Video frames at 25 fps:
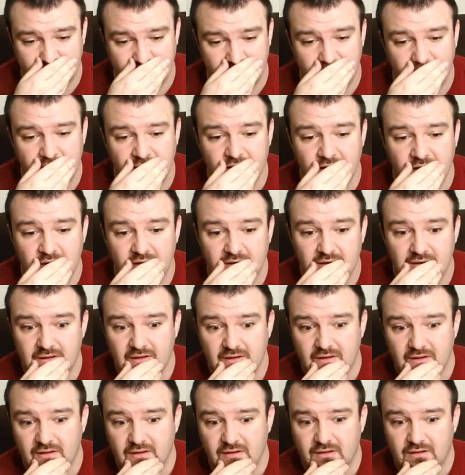uh,
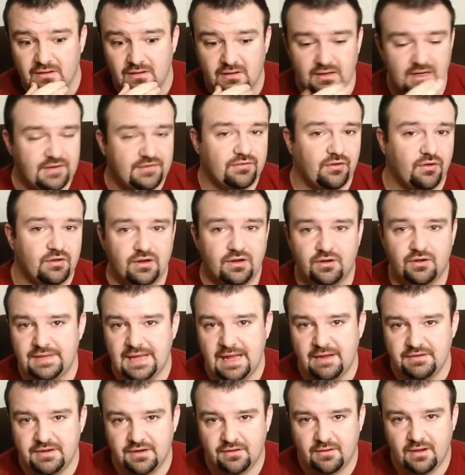it's all going to go
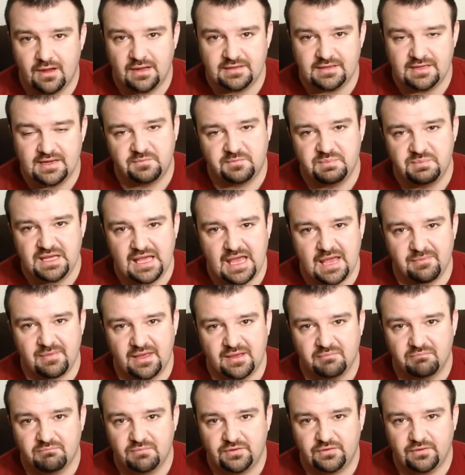down here on DSP Gaming.
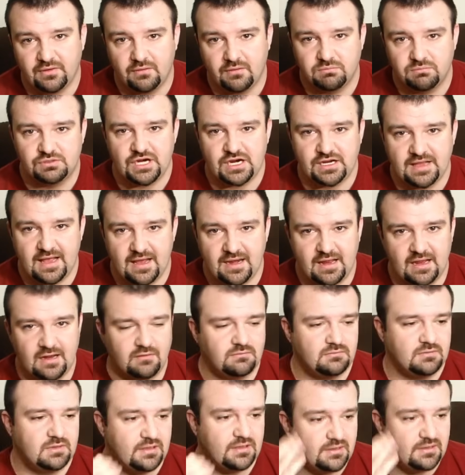So check that
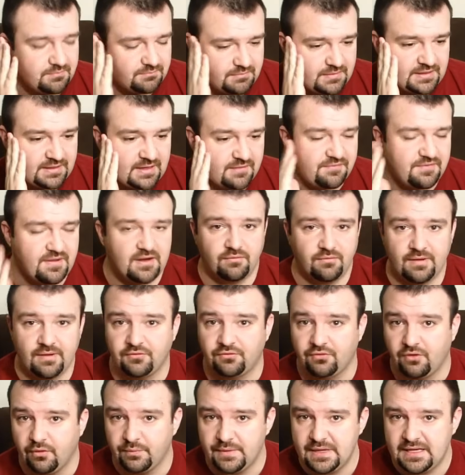out. Um, and then final
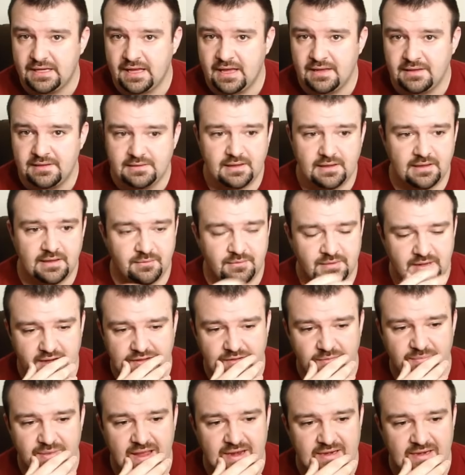round all weekend. And then when I
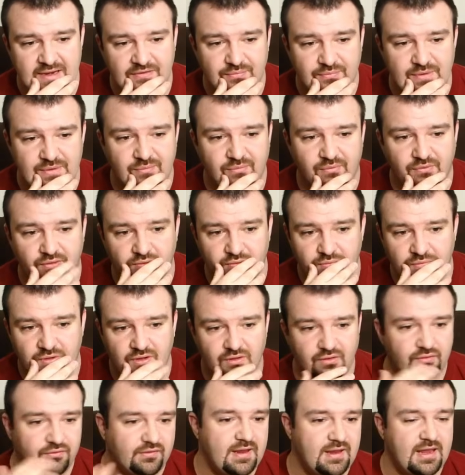come back next week, we'll,
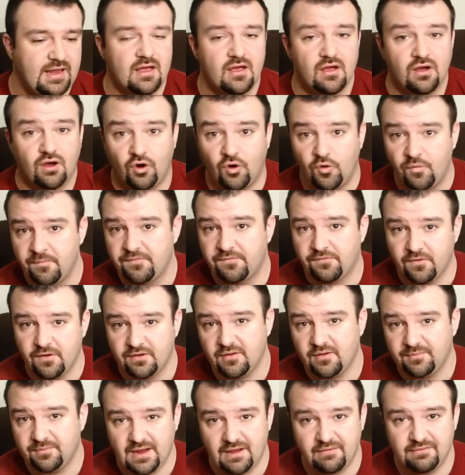we'll see.
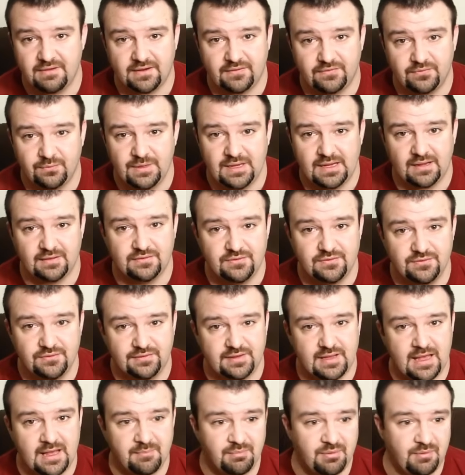Homefront comes out next week on
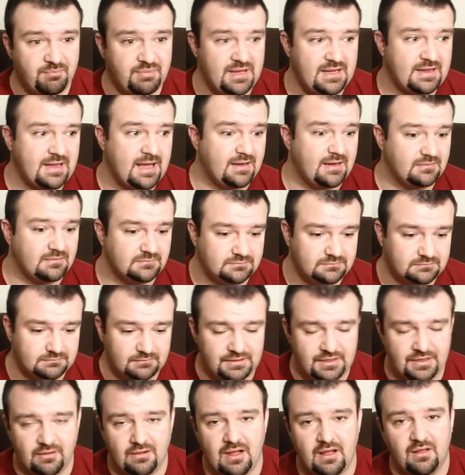Tuesday. But being that,
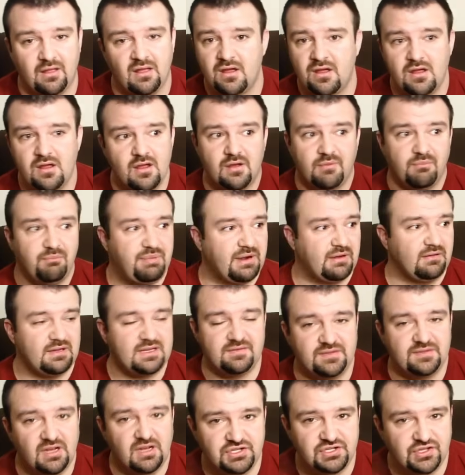you know, I'll barely
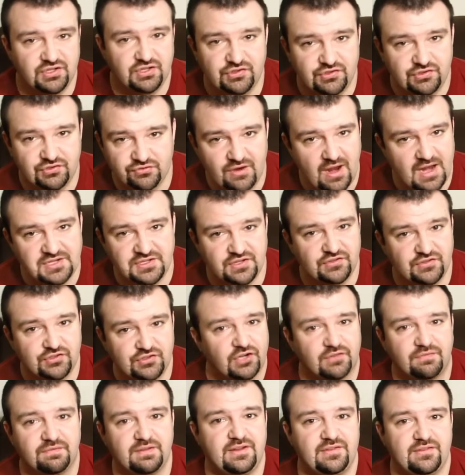have touched the, scratch the
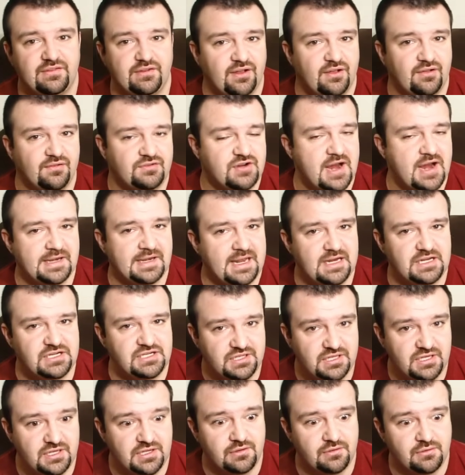surface of Dragon
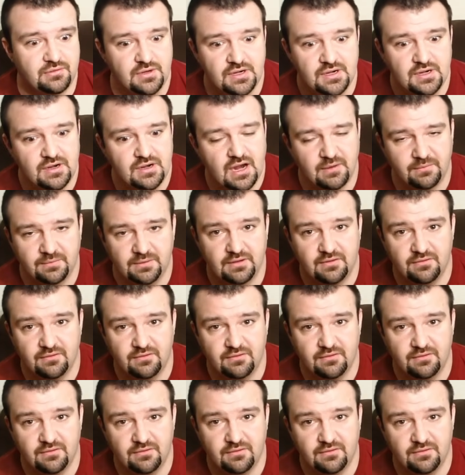Age 2, I really